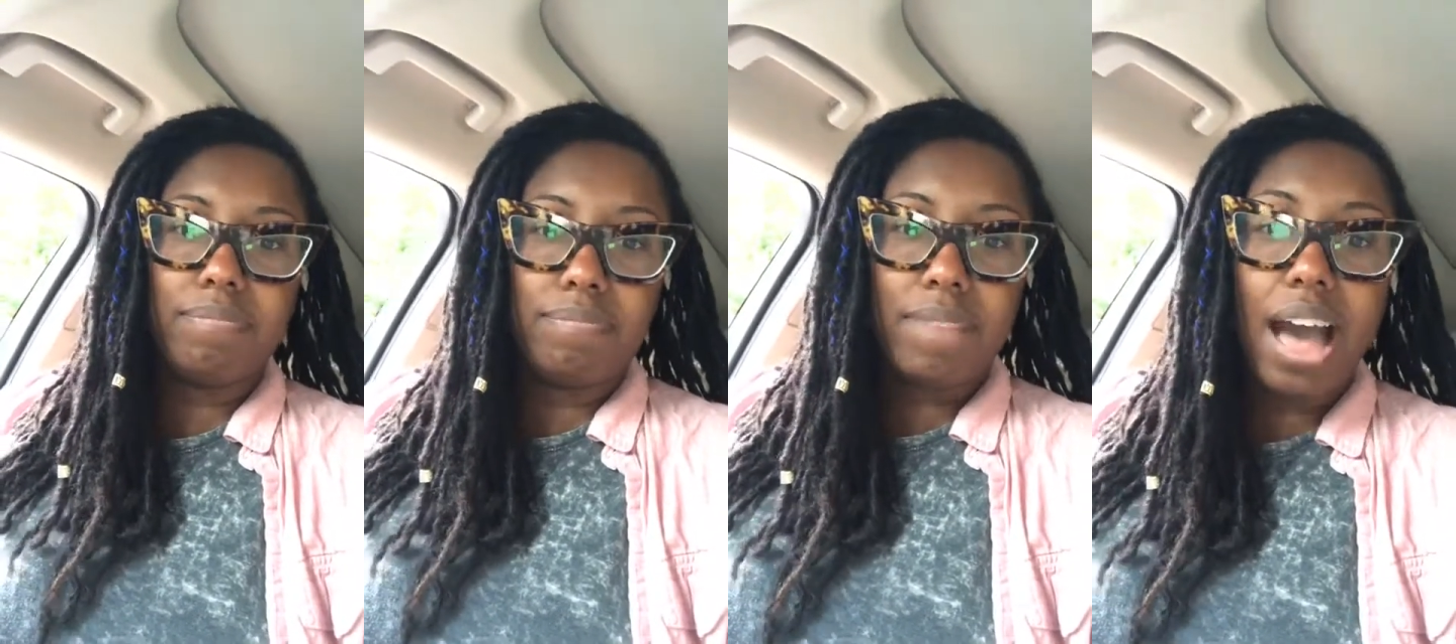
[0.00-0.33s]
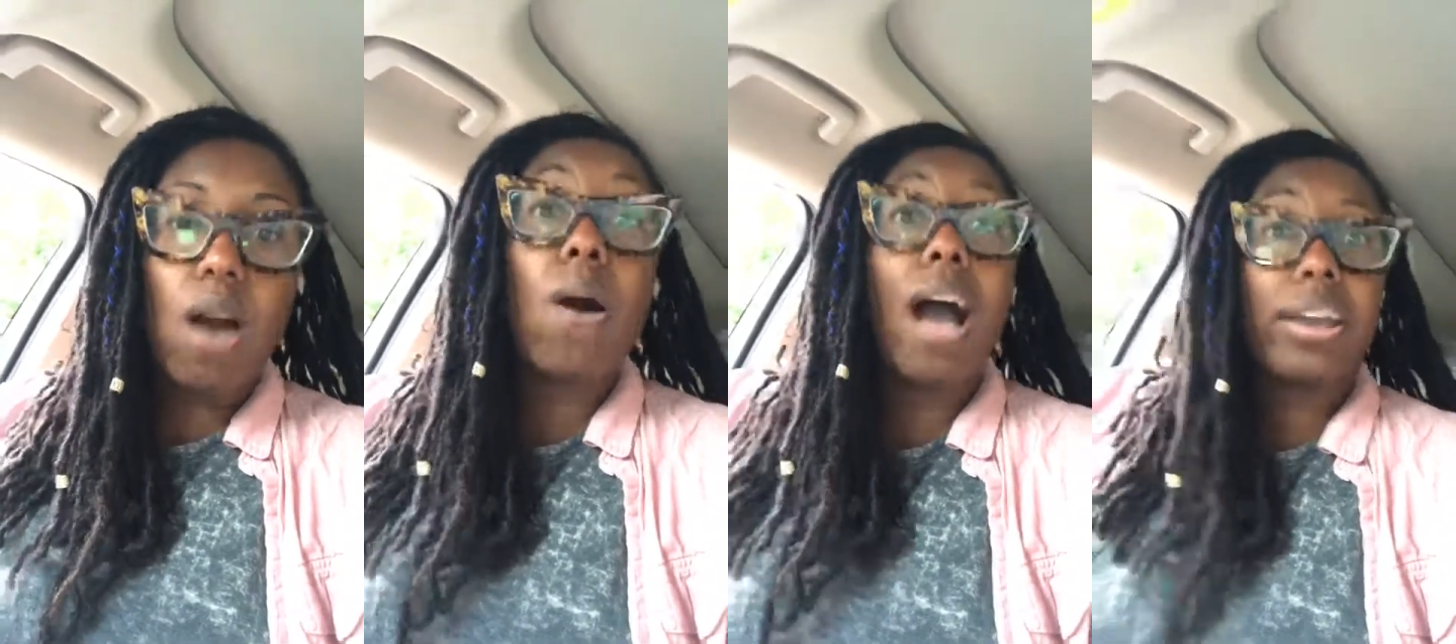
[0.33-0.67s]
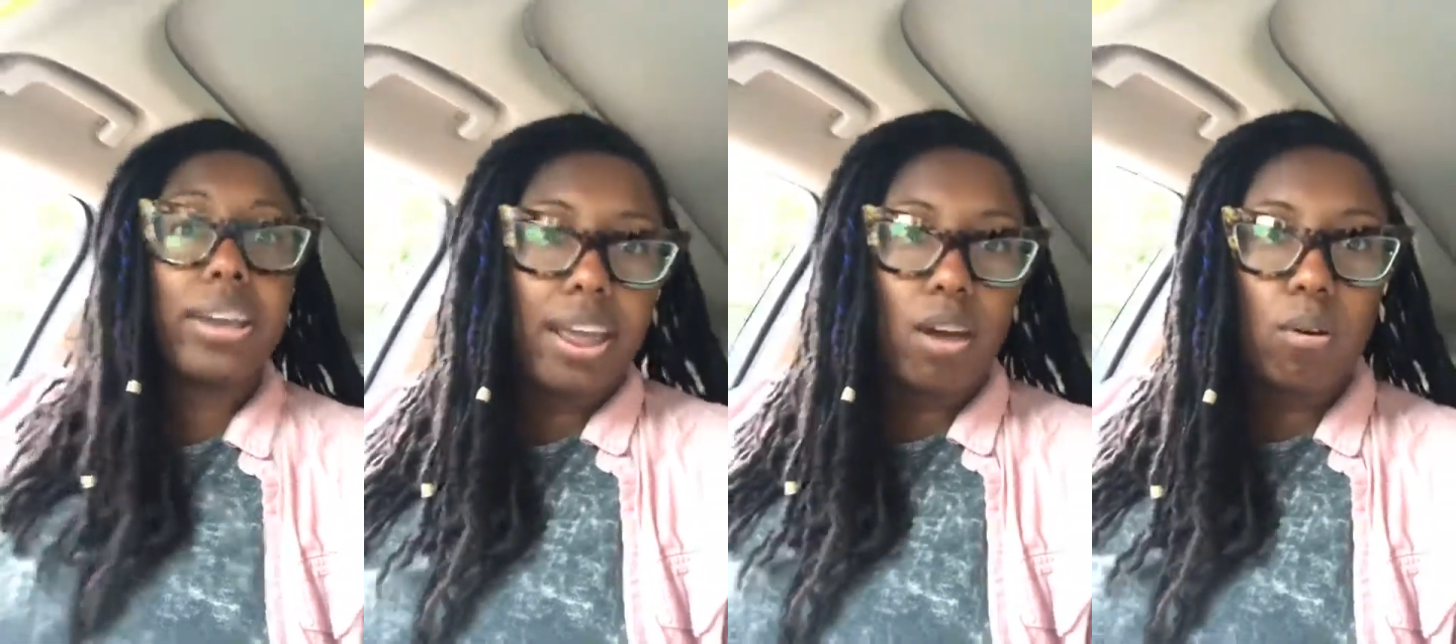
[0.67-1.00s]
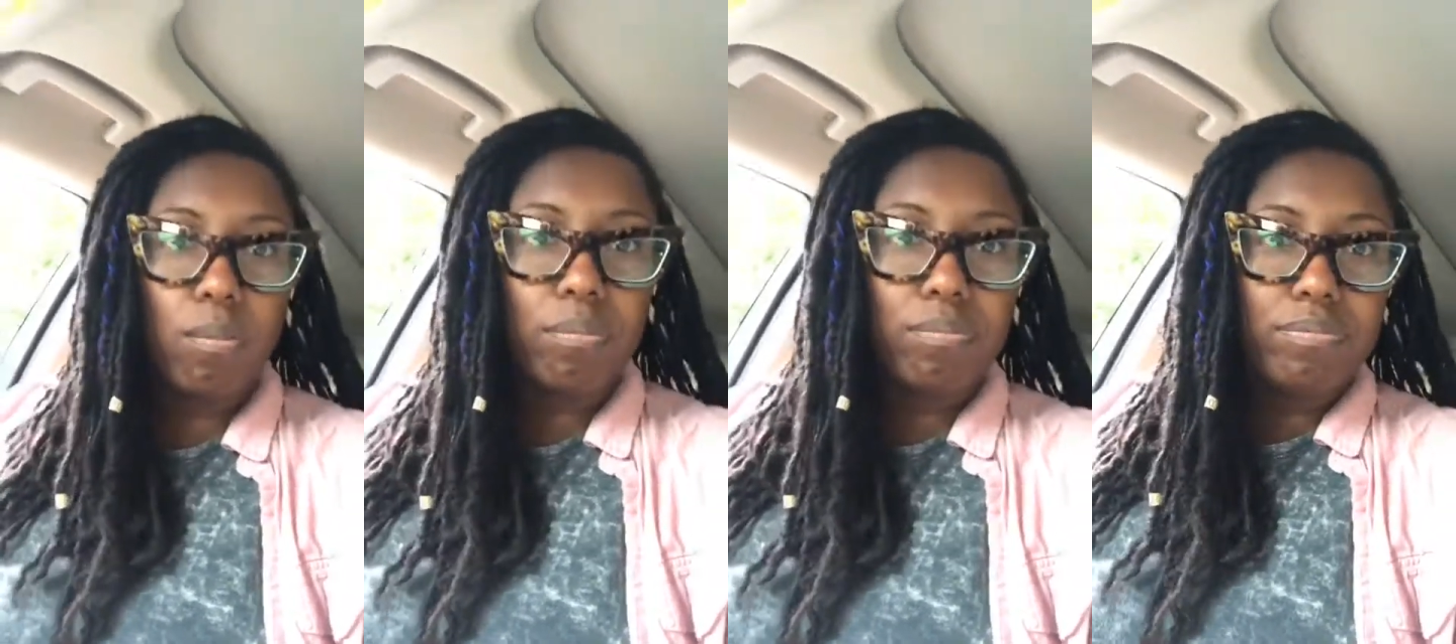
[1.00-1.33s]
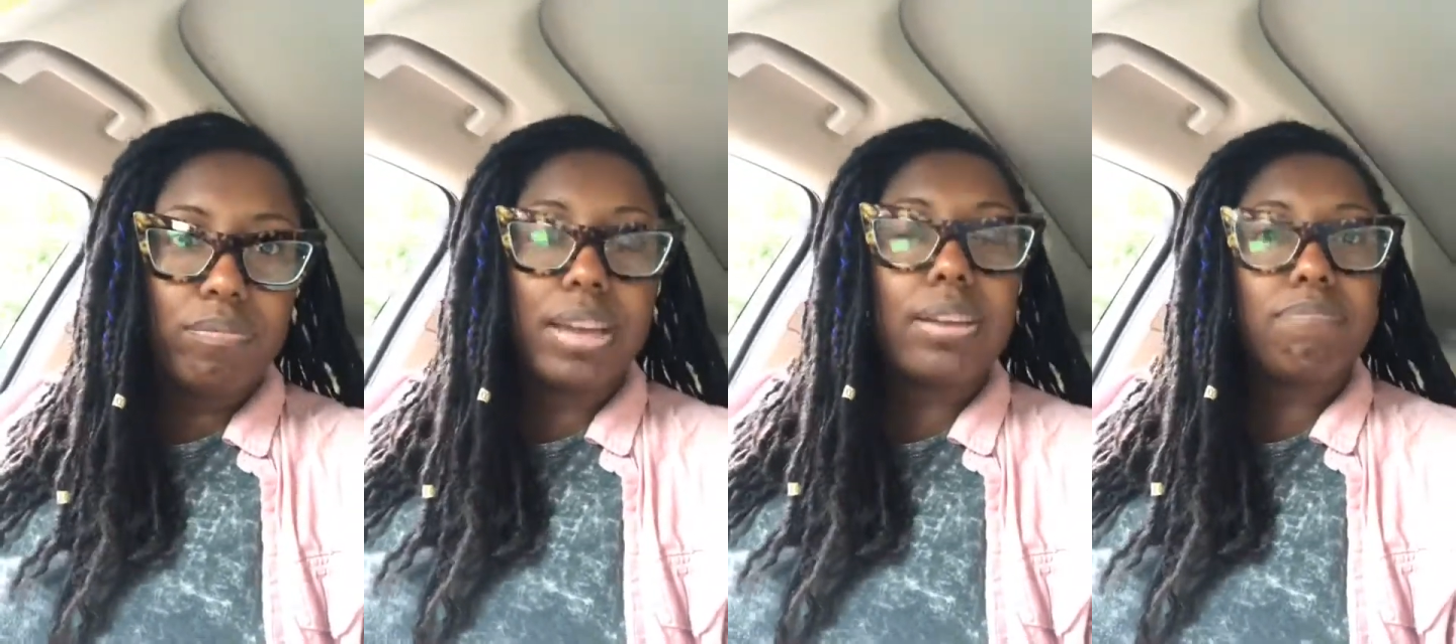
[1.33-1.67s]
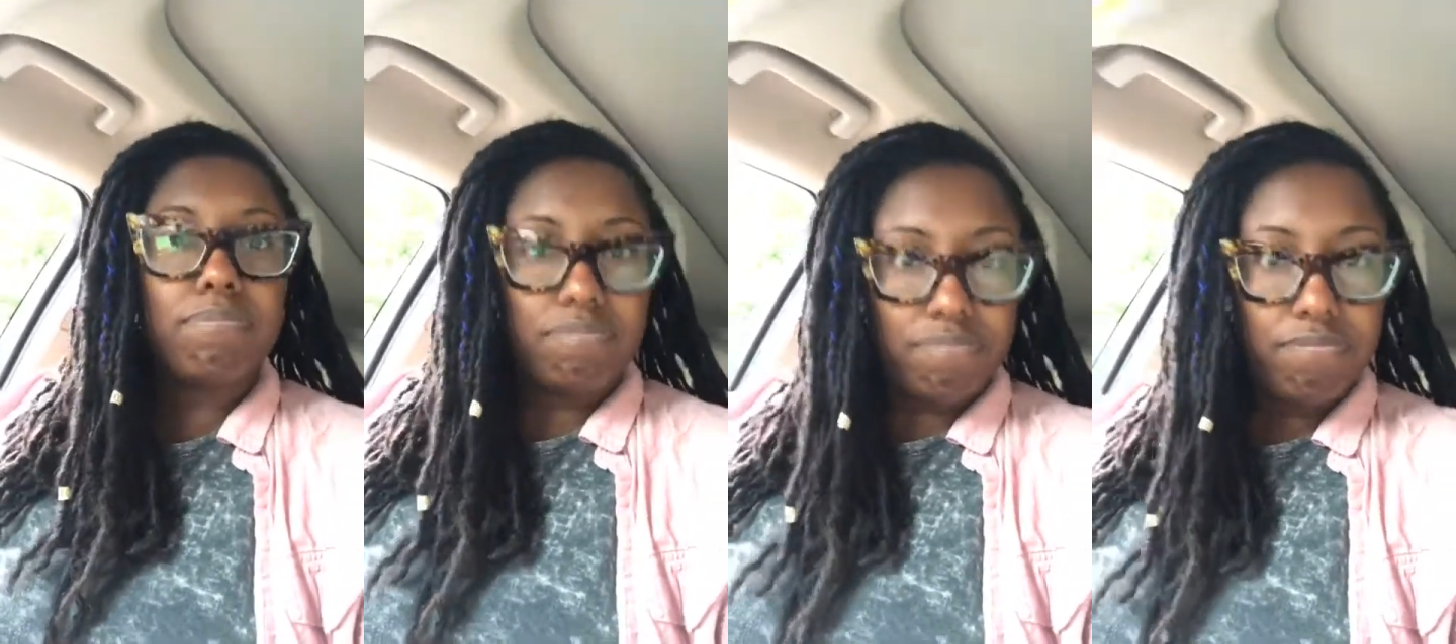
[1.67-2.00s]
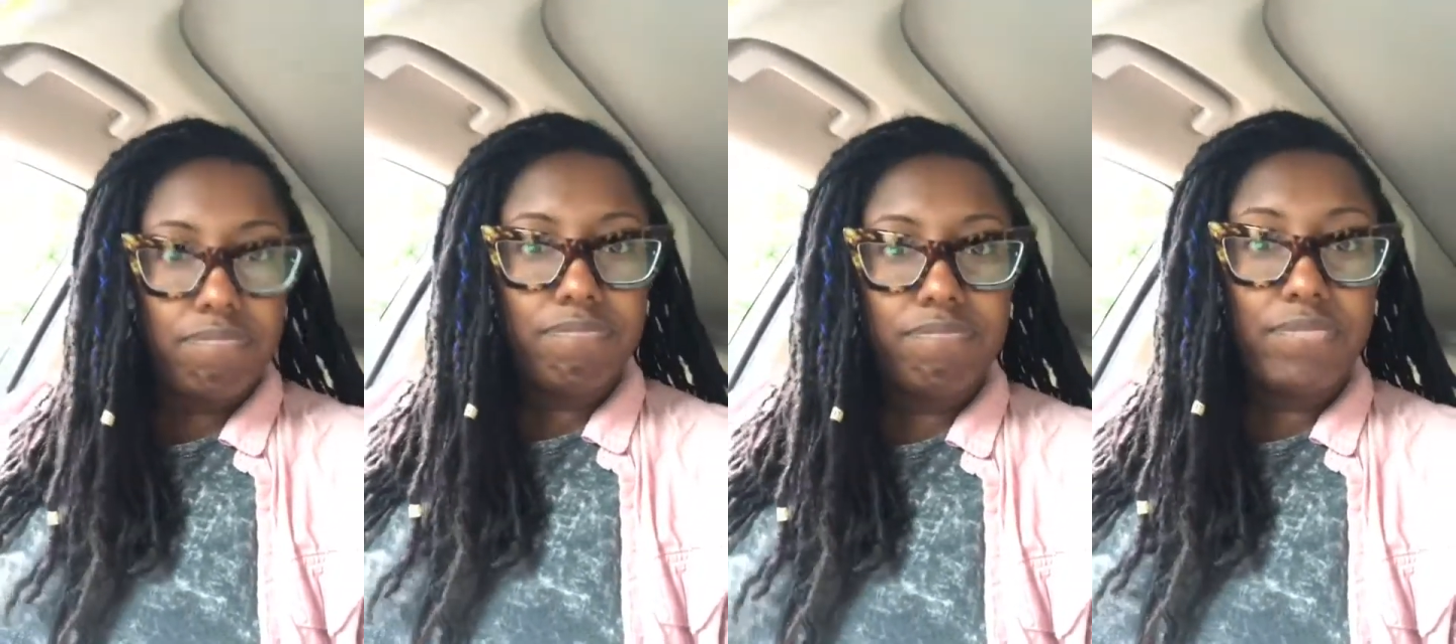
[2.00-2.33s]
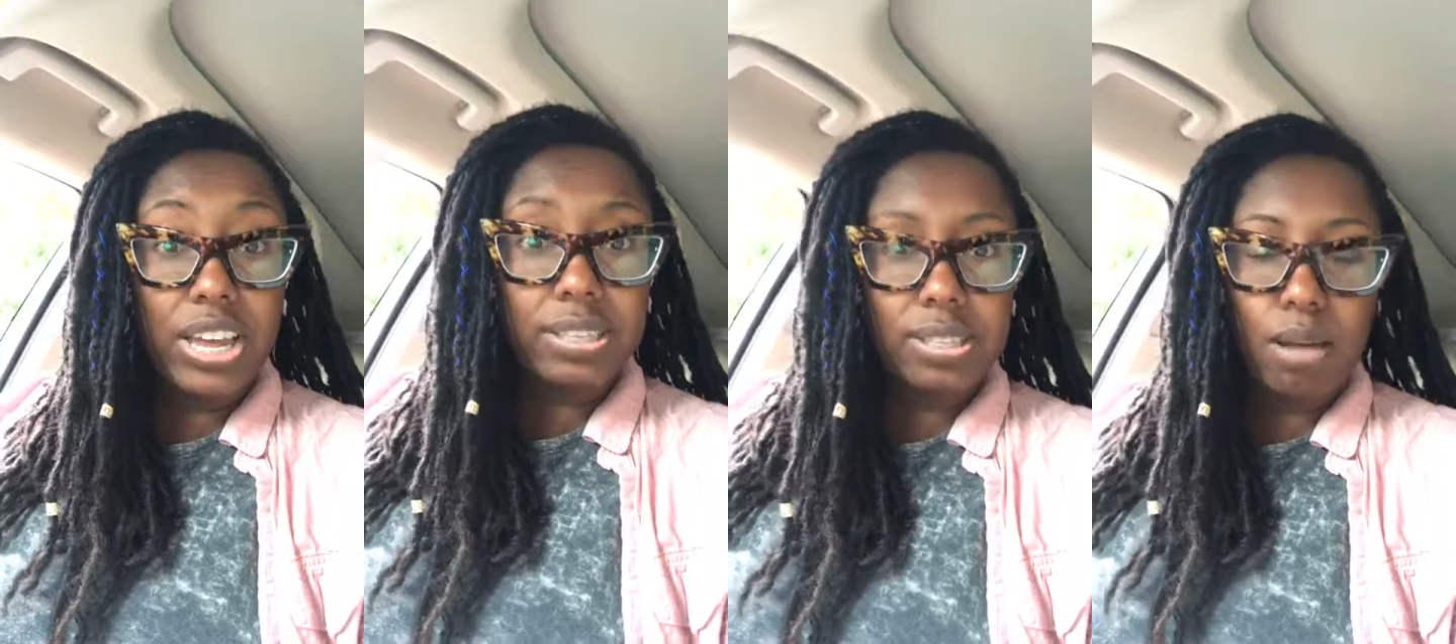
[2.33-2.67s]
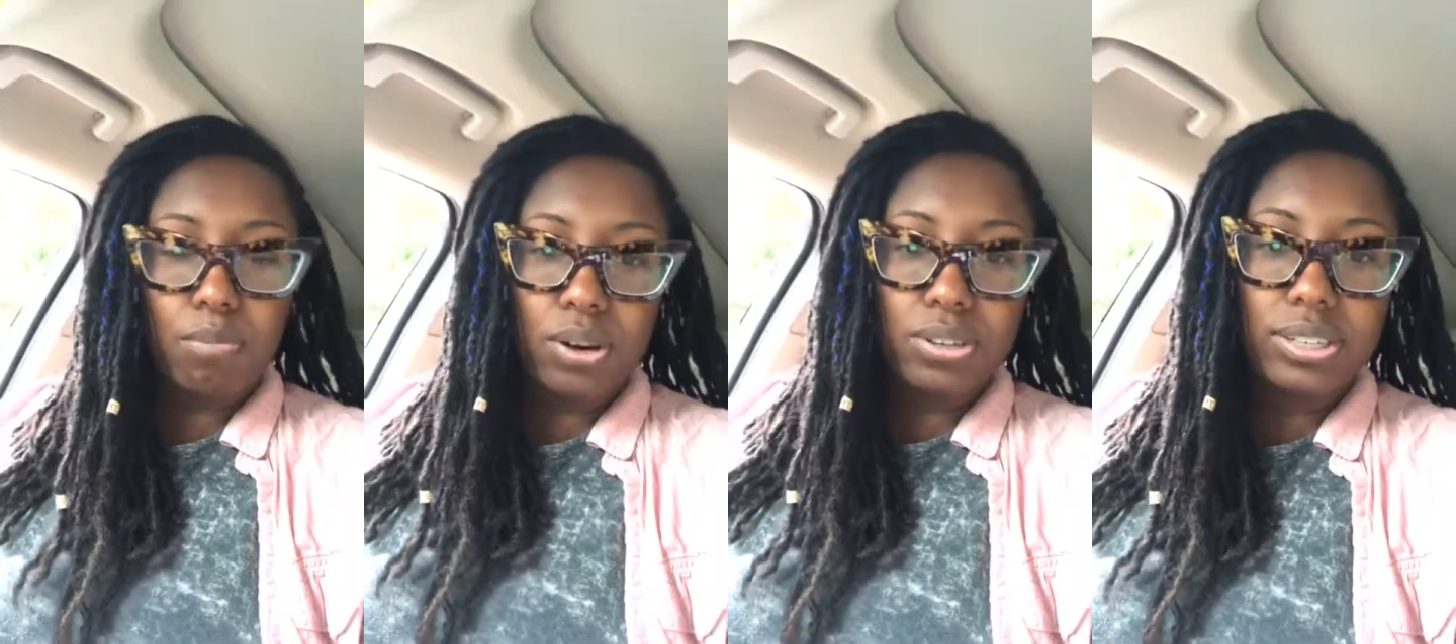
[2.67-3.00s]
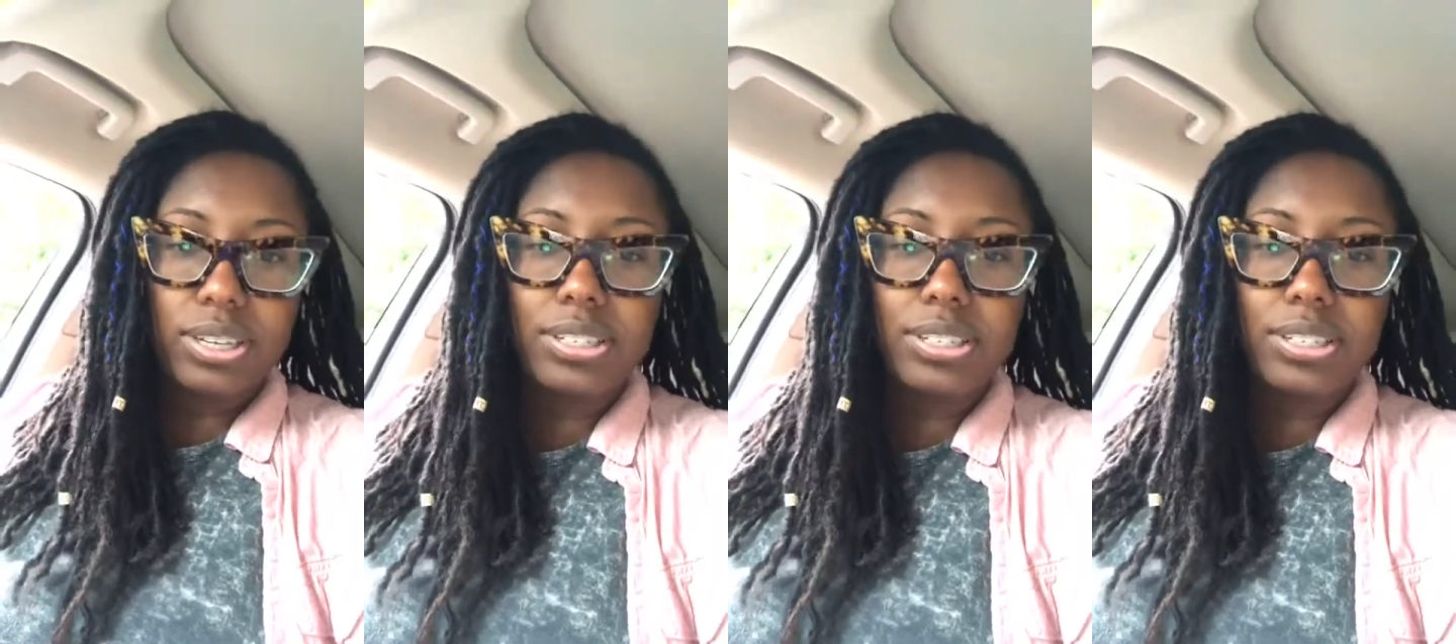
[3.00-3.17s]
how I can help like fix that person.